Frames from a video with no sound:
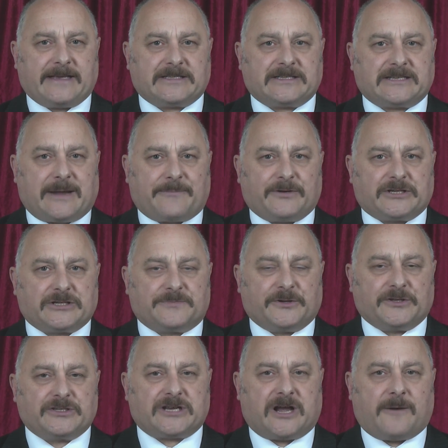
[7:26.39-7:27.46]

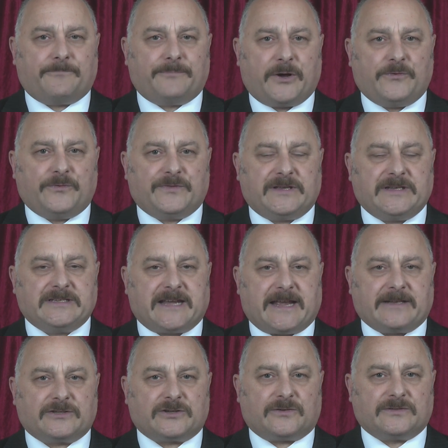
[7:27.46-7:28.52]
establishments are both
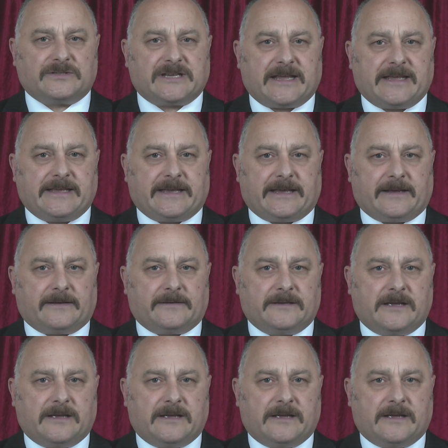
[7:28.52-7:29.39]
intent on taking.